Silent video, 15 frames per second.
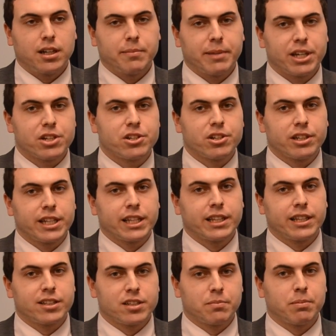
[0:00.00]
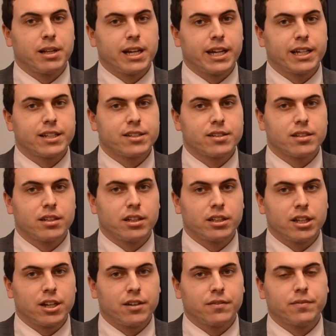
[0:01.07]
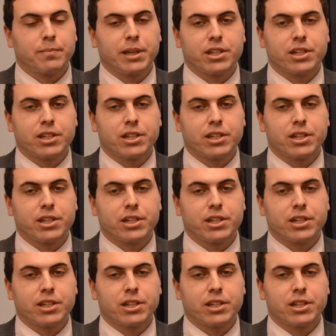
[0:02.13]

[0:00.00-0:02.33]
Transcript: making sure that the supply is enough,